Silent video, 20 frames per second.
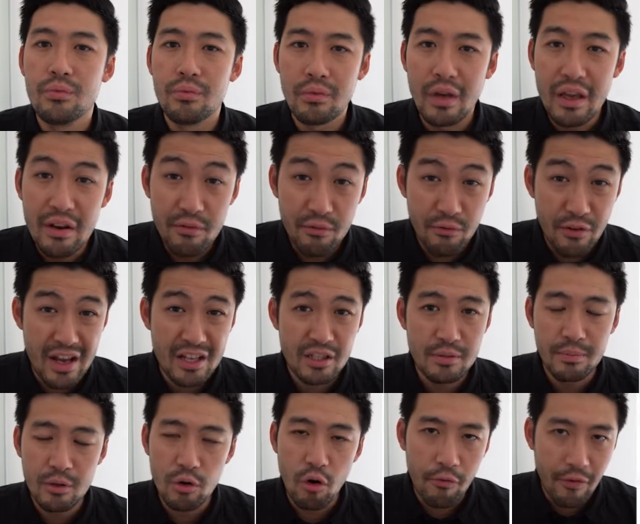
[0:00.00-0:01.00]

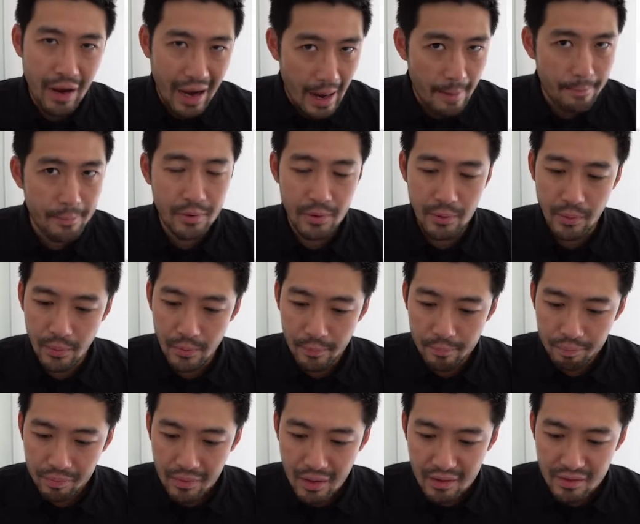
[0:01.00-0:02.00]
investment of capital,
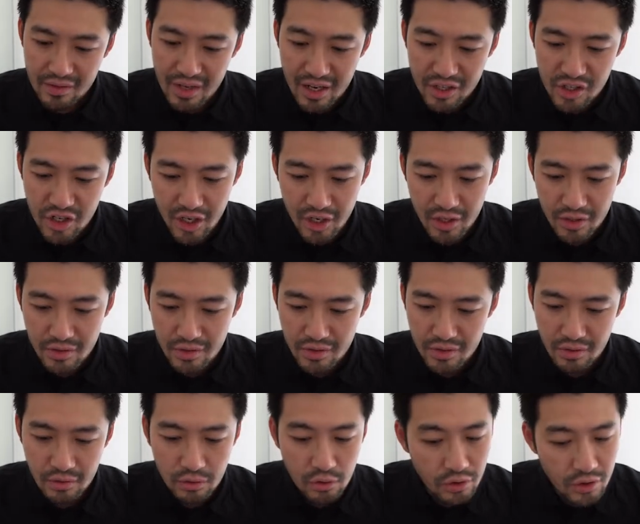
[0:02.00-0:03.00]
such
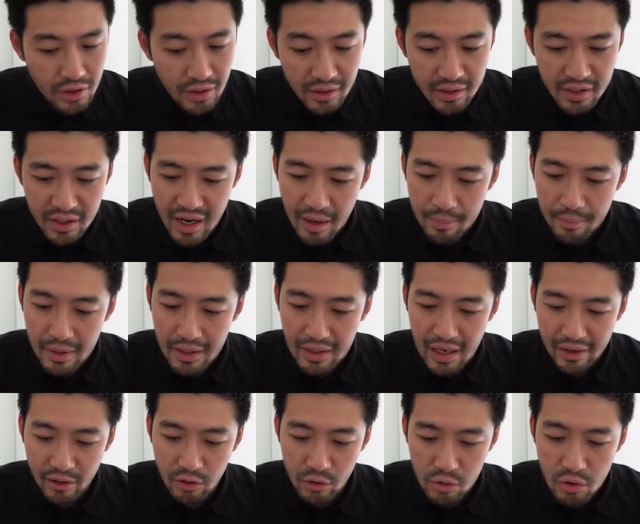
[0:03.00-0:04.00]
as utility company
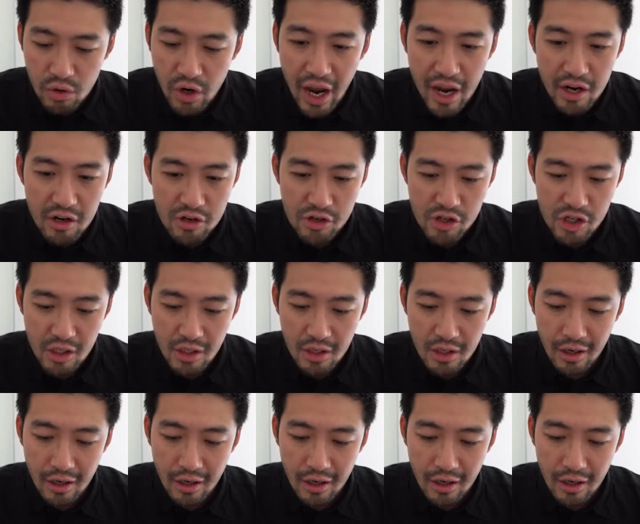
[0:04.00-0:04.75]
like Duke Energy.